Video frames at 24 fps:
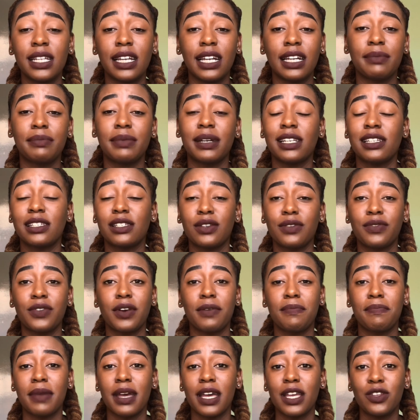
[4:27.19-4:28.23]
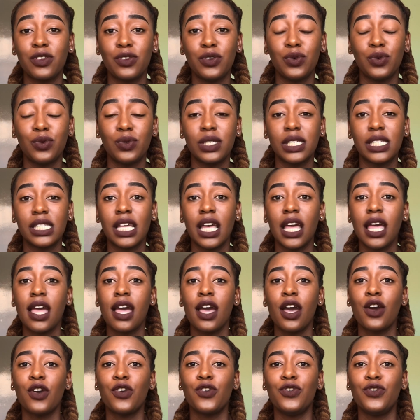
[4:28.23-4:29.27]
They're like, Palisa, I've got bad news.
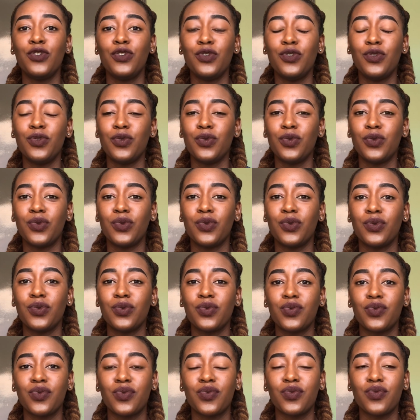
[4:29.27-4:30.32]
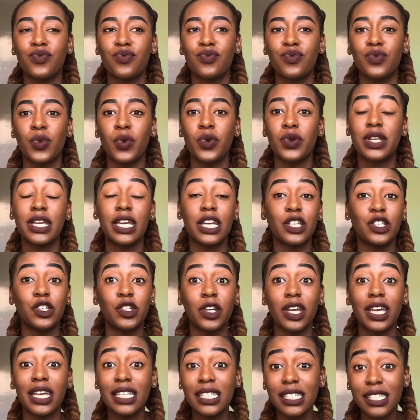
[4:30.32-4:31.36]
You won't
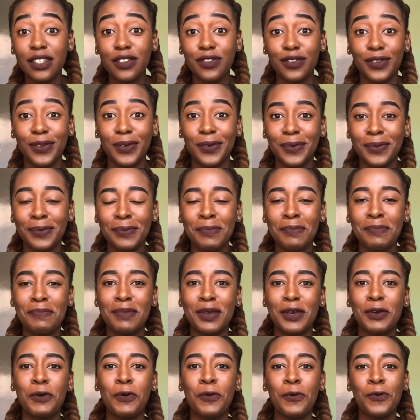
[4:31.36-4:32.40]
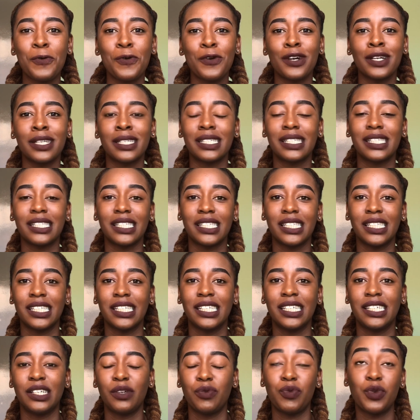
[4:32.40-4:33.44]
get your interview because
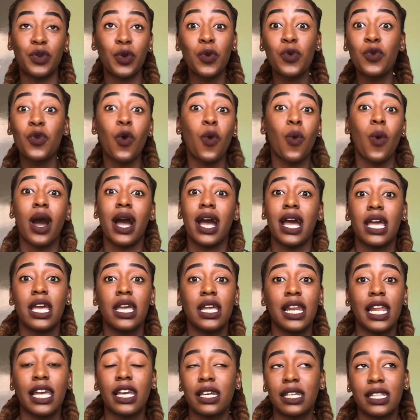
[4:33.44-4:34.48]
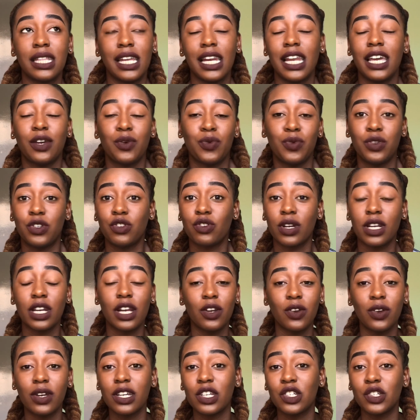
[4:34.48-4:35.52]
we don't know why. Like, they're like, we're trying
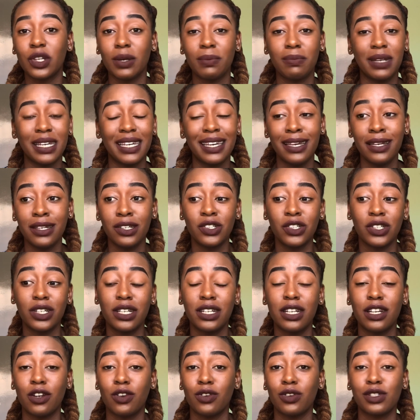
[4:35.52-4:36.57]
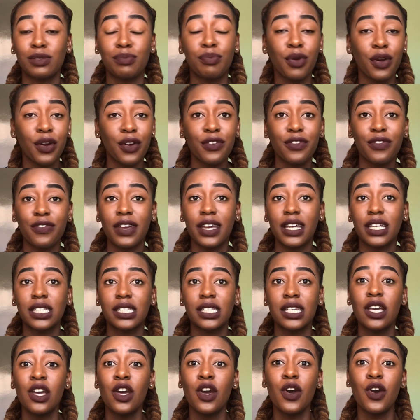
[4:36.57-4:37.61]
to look at your application, it looks
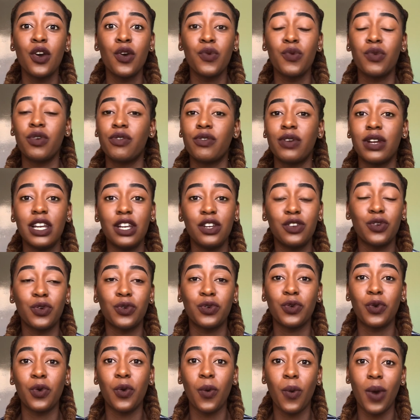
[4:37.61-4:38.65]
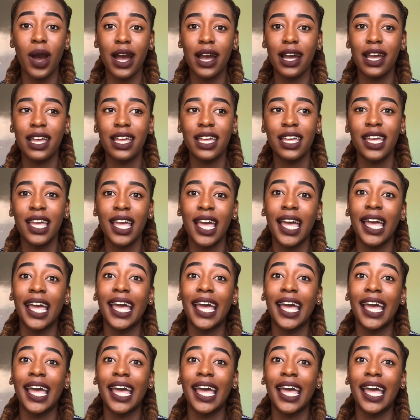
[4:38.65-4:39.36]
perfect, we really don't know why.